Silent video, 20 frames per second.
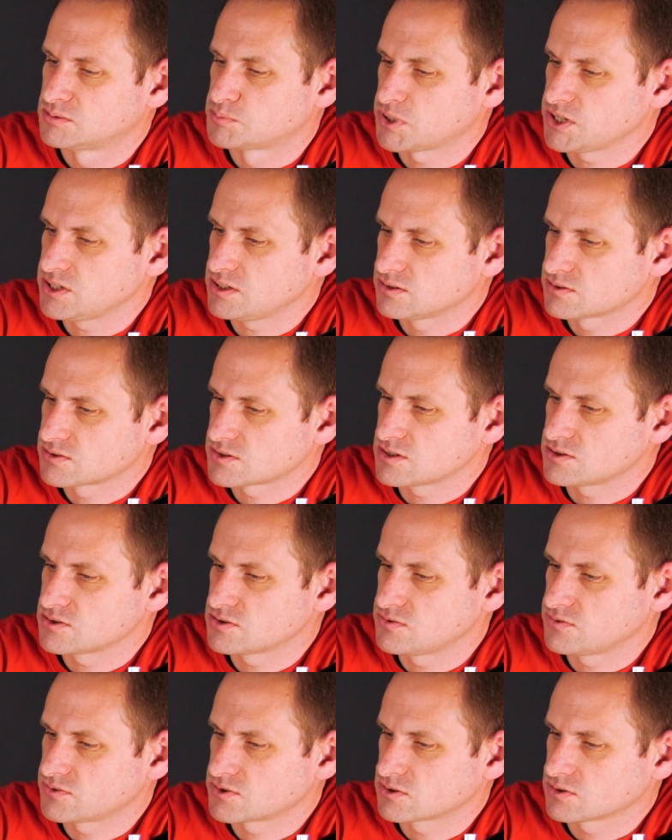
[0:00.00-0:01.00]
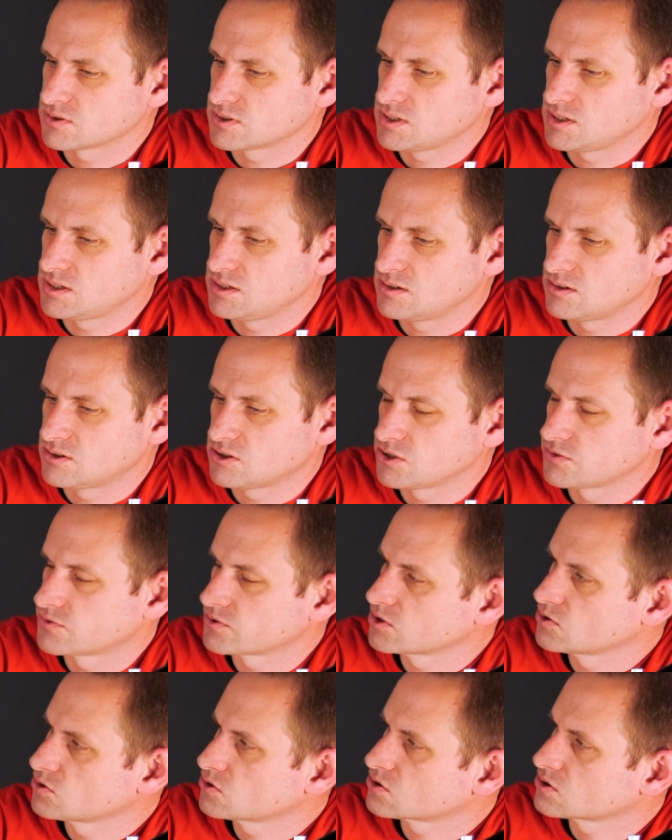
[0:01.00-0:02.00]
Pete, I see you've got the
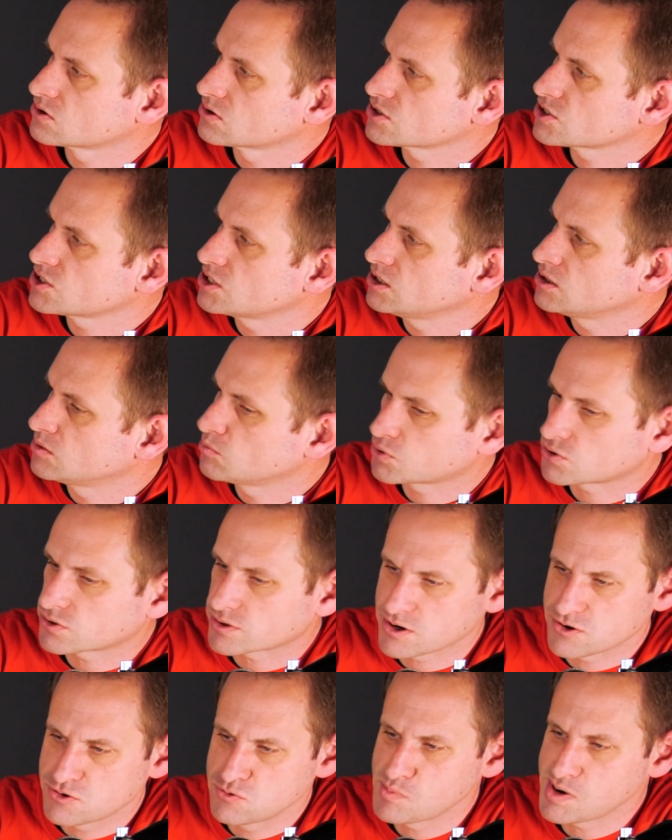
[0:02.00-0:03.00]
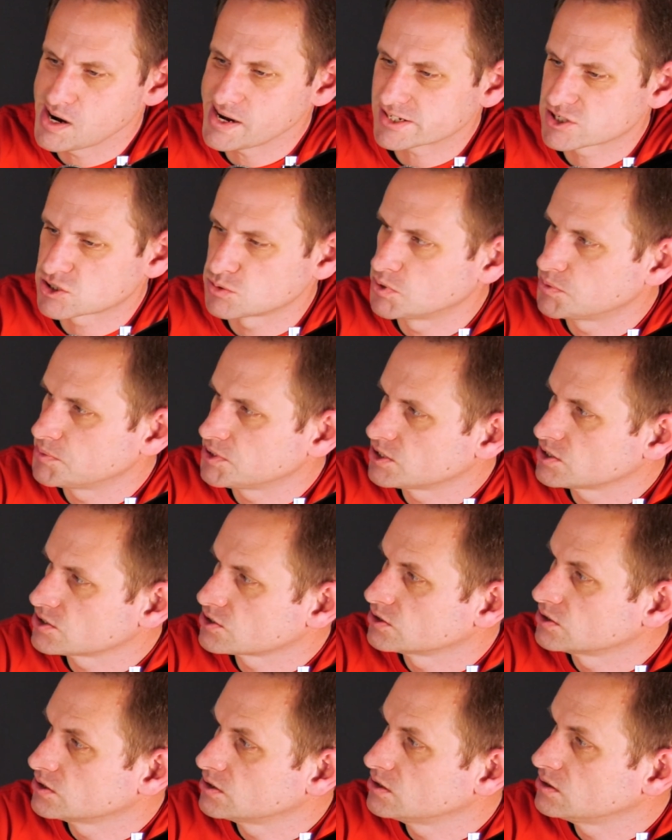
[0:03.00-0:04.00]
iPhone 13 Pro Maximum
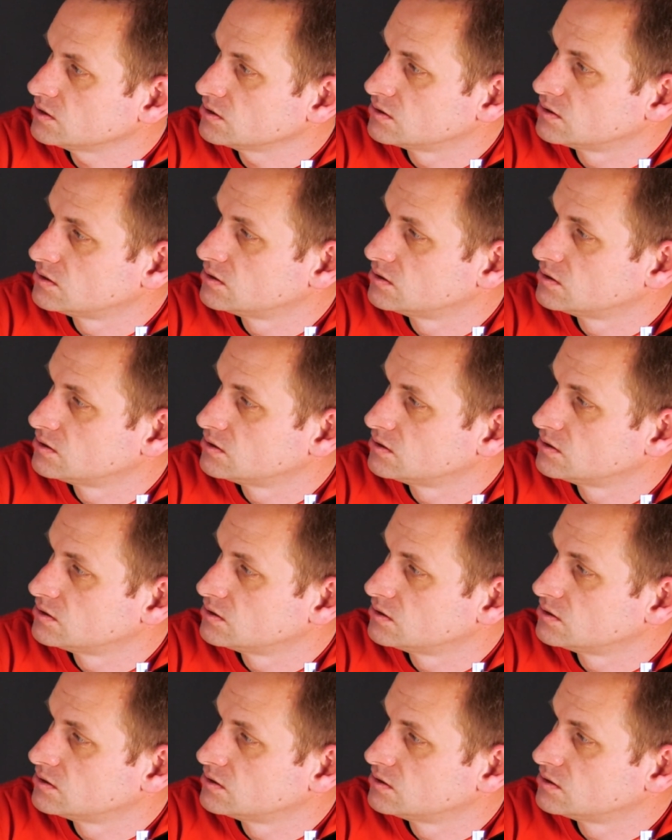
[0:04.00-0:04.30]
edition there.